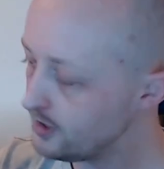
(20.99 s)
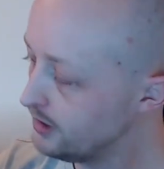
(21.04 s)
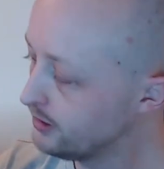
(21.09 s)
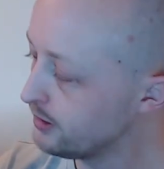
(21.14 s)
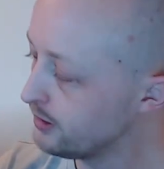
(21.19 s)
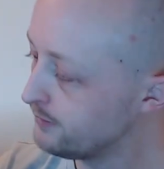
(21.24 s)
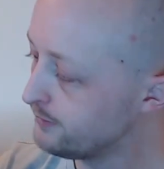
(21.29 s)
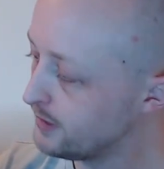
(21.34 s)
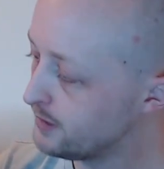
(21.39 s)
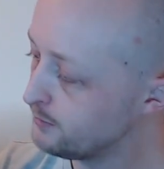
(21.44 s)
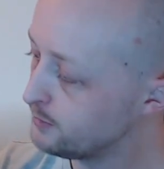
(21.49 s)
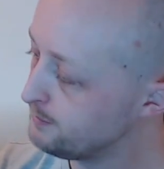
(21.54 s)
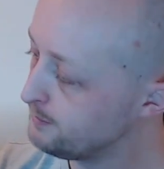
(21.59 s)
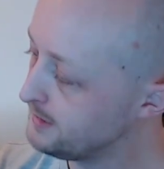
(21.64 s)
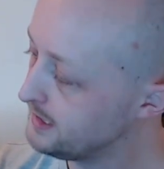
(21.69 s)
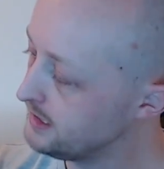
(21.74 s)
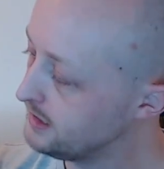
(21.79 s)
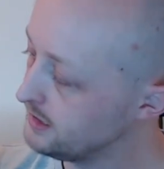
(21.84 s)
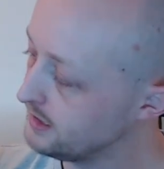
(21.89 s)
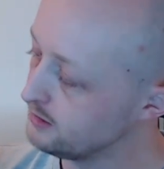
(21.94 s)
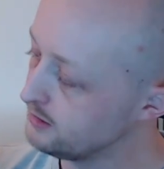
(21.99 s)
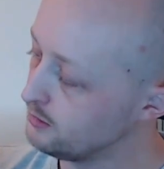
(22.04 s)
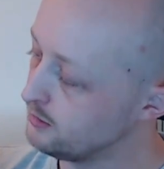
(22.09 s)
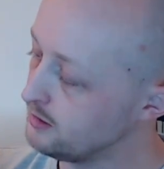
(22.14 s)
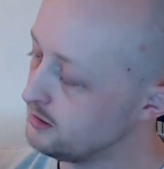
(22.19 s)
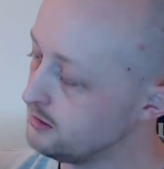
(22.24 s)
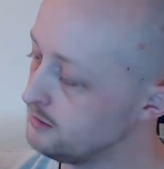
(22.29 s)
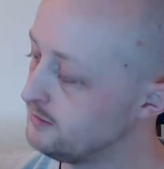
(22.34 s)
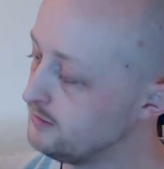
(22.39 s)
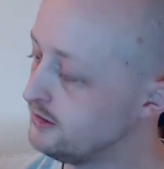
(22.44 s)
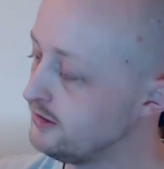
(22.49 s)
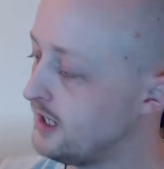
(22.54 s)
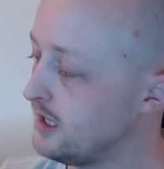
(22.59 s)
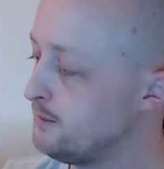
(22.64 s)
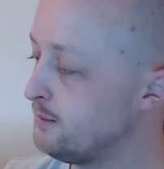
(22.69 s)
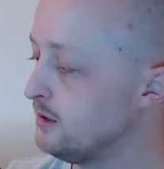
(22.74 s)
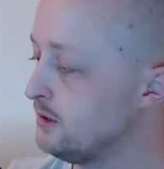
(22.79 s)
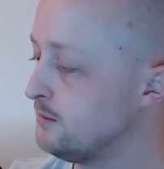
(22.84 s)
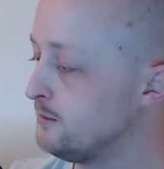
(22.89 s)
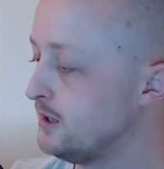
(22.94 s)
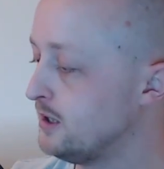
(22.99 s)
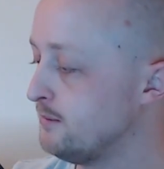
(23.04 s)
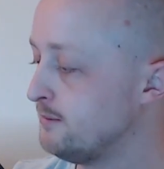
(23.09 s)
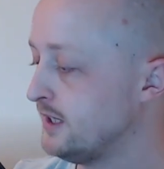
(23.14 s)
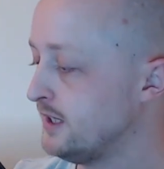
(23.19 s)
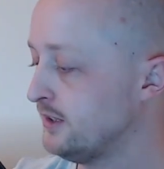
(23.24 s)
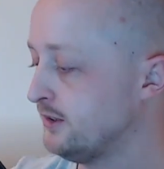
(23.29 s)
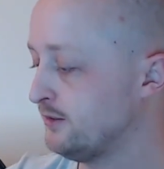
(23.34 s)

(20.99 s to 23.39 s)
I've got the Vive with me. Ignore the tape on the bottom.